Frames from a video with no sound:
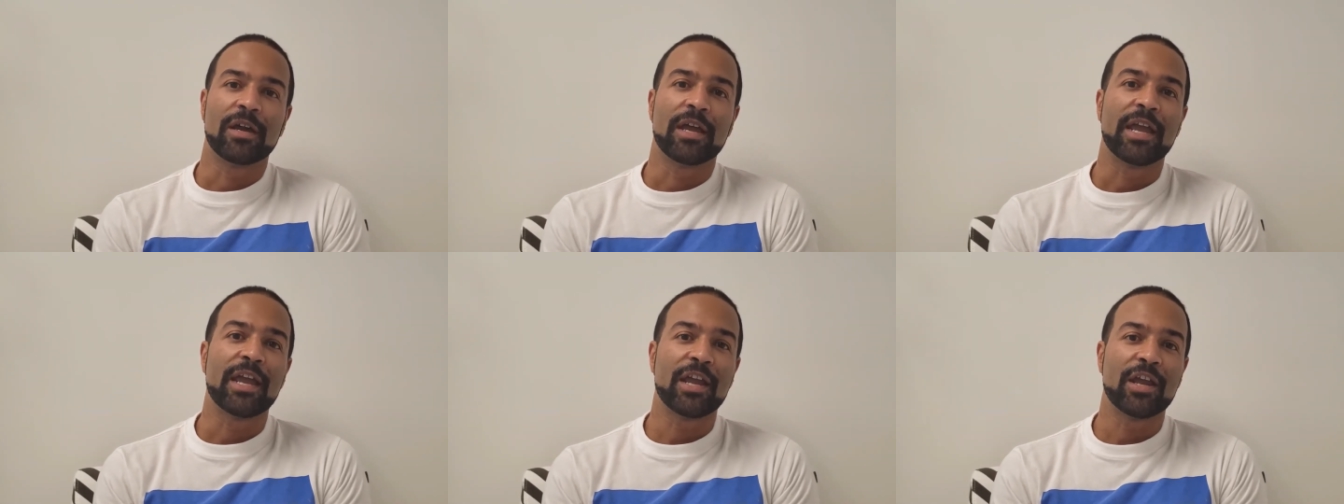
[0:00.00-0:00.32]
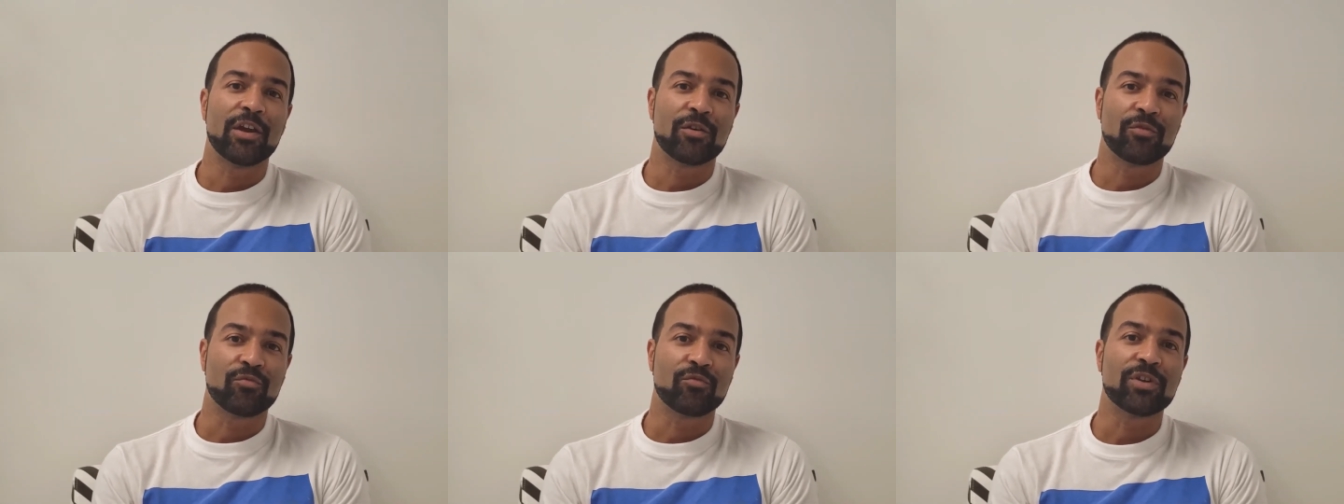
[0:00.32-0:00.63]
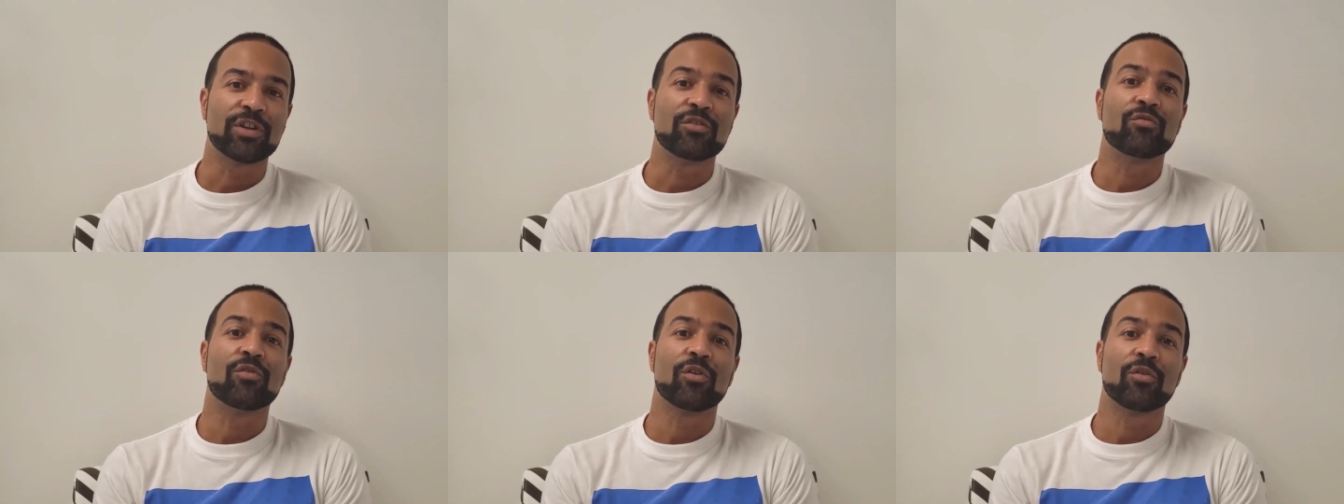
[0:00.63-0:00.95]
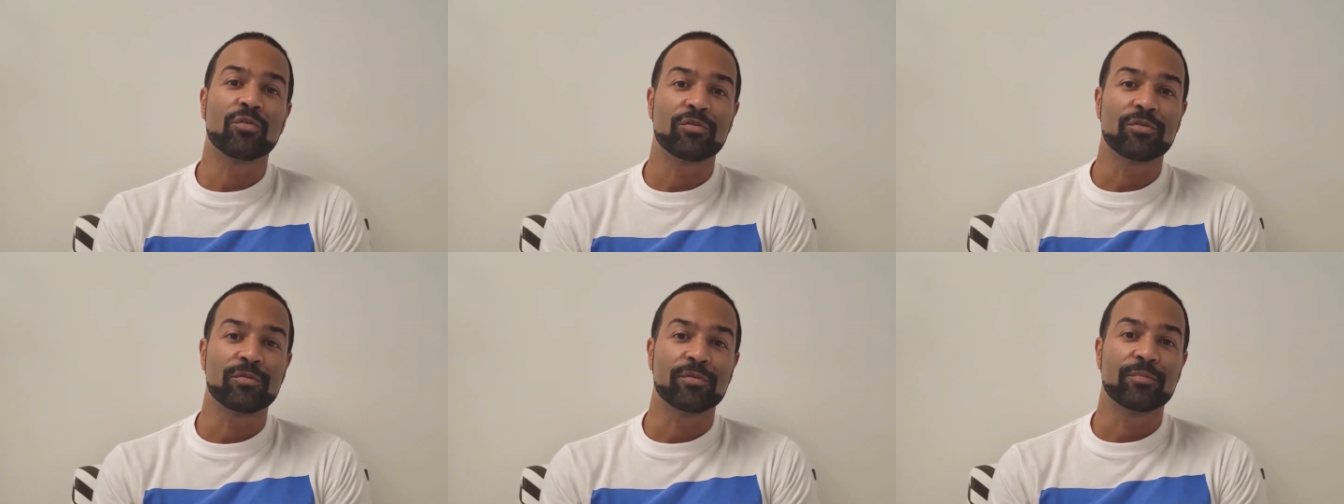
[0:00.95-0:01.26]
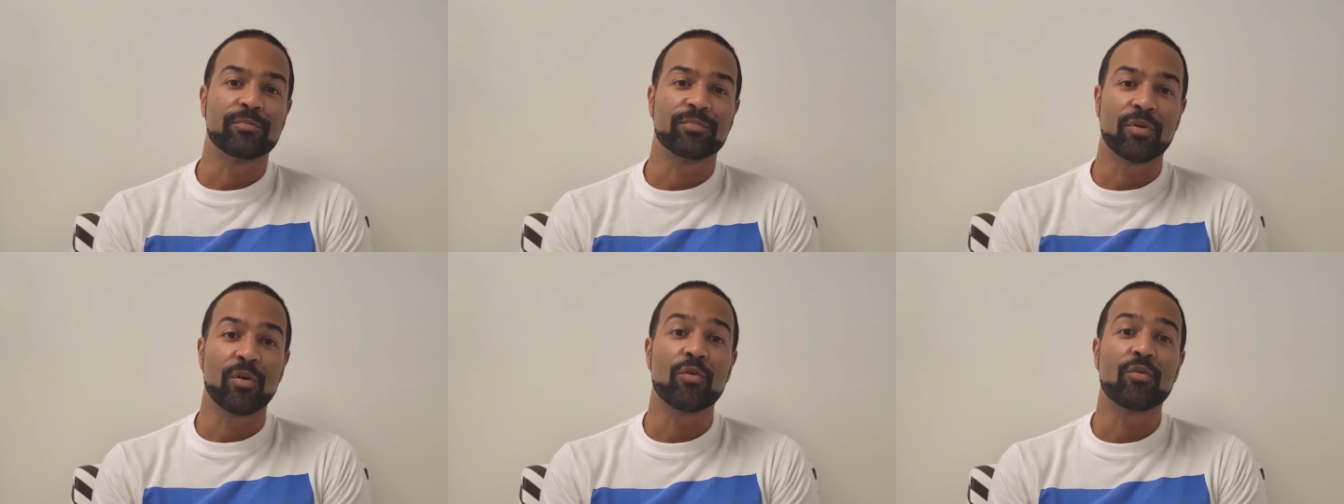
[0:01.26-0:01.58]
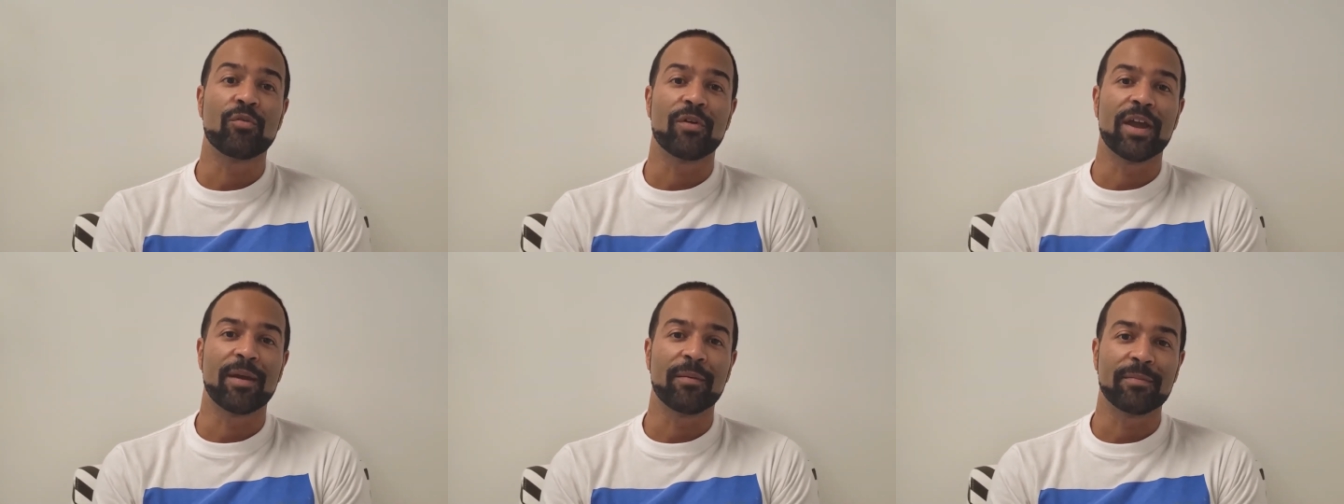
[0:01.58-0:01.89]
hair regrowth
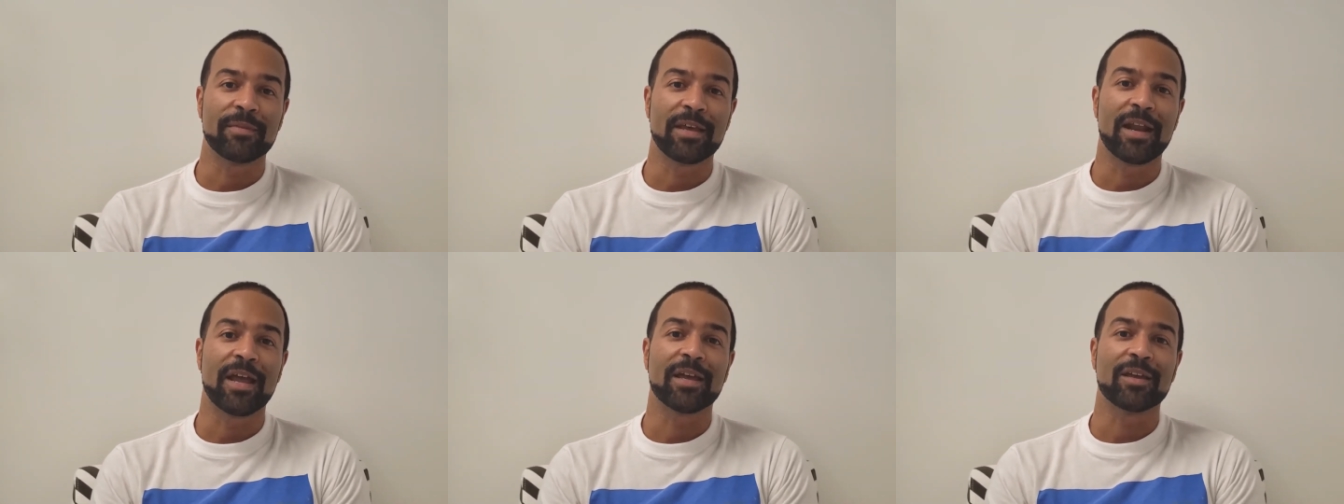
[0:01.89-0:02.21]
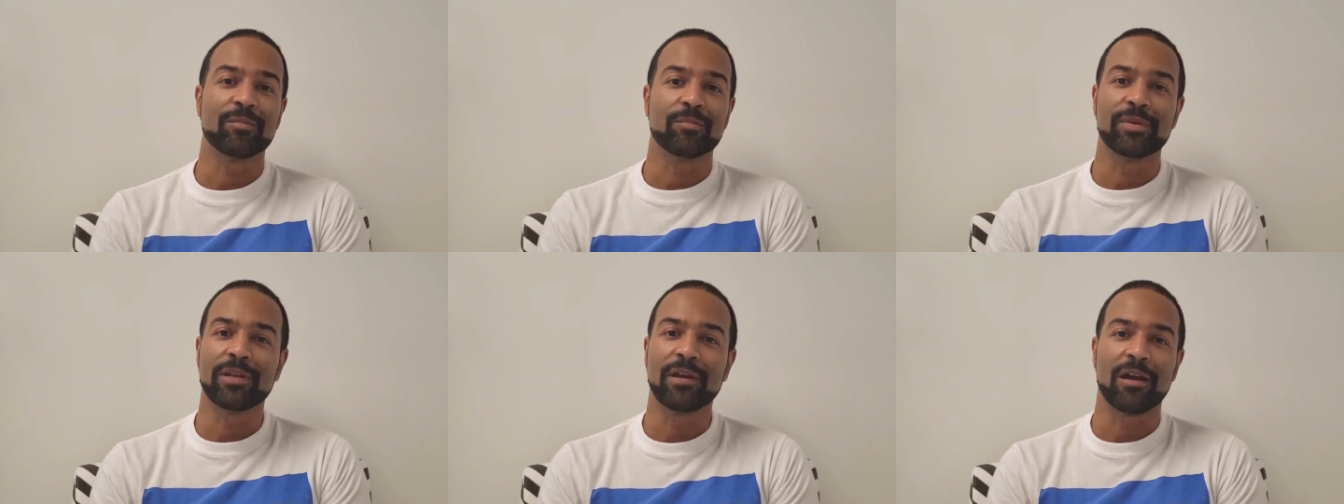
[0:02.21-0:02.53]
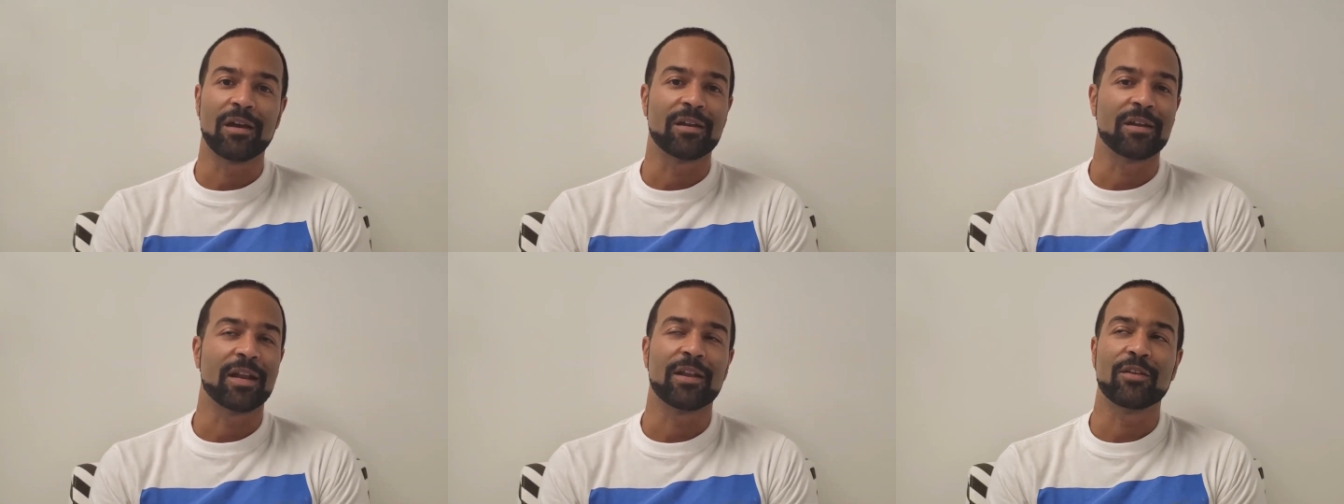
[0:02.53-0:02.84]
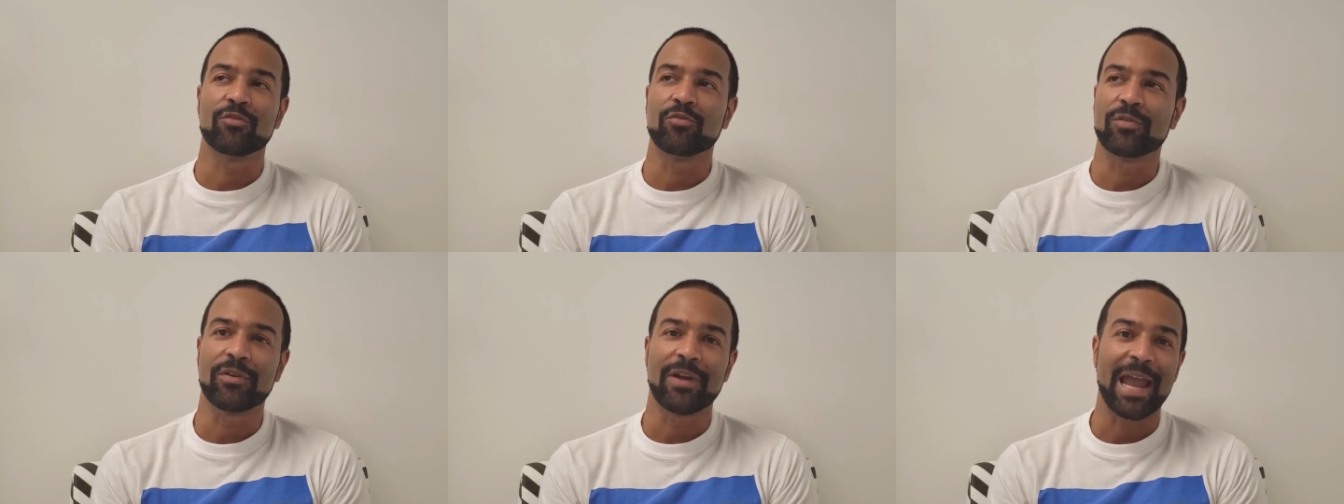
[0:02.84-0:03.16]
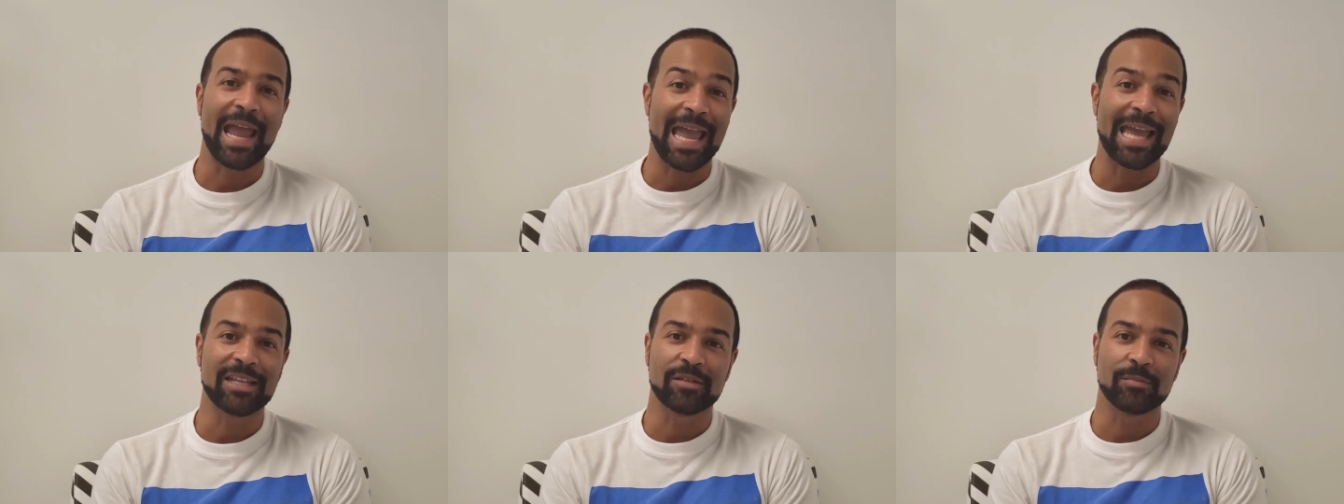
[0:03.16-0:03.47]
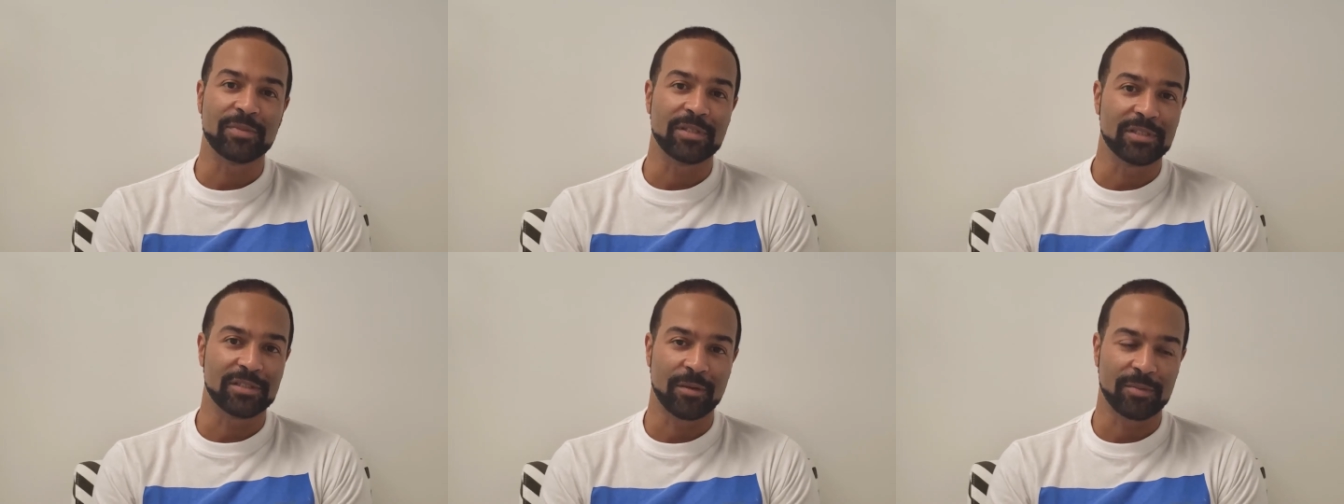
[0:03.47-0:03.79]
program that I could be on, and I knew there had to
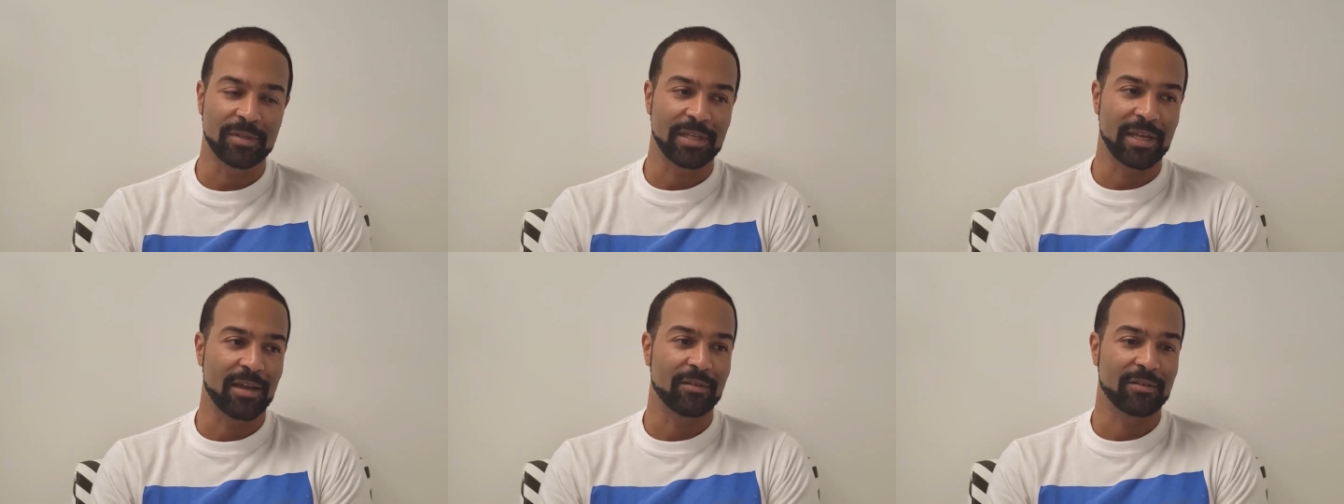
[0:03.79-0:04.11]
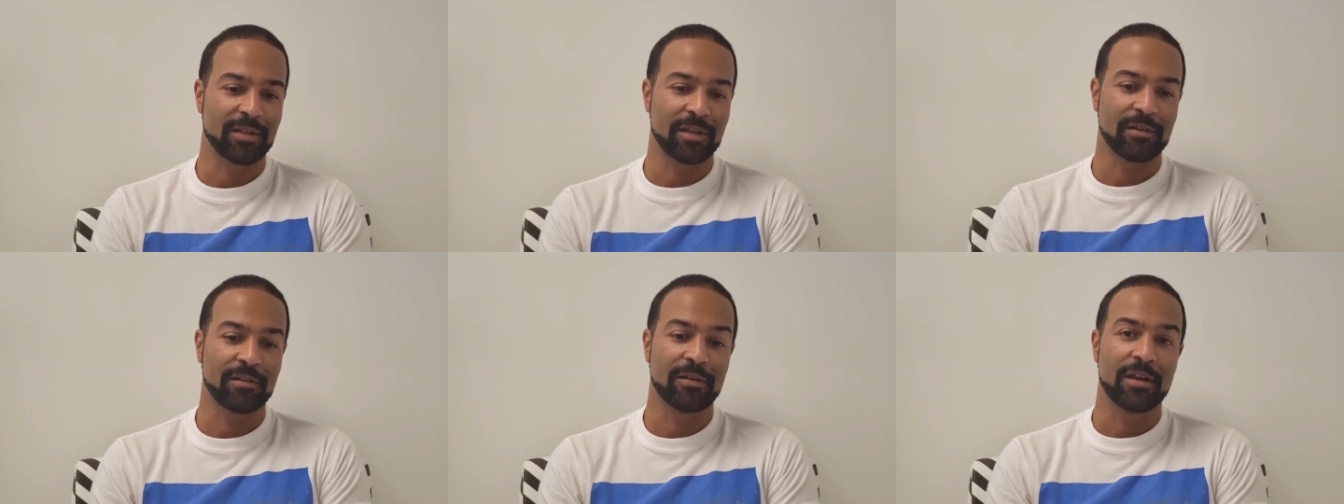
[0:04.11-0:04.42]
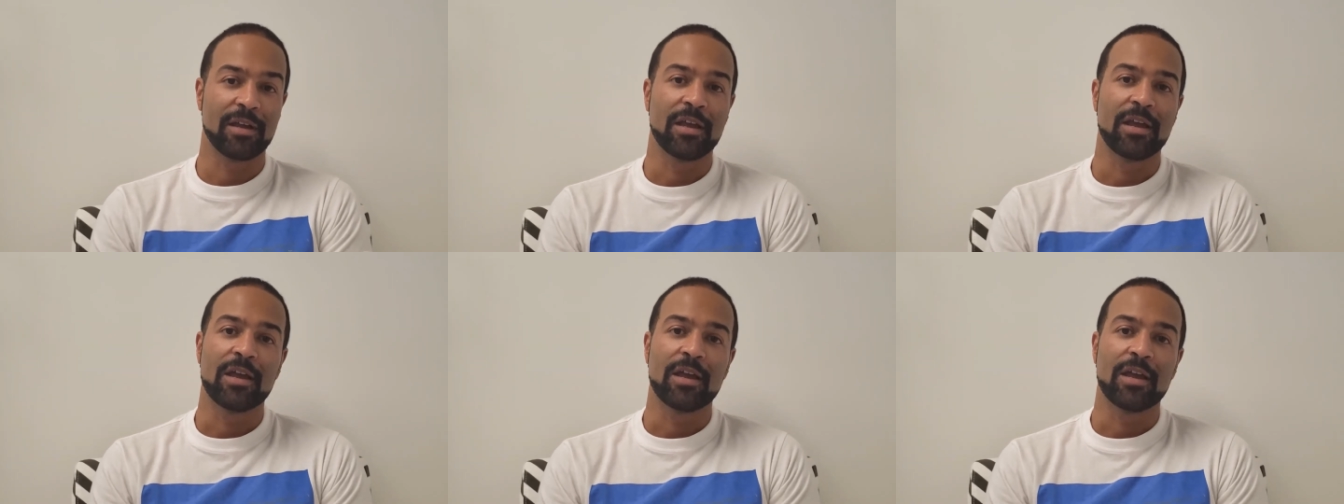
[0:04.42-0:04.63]
be something out there.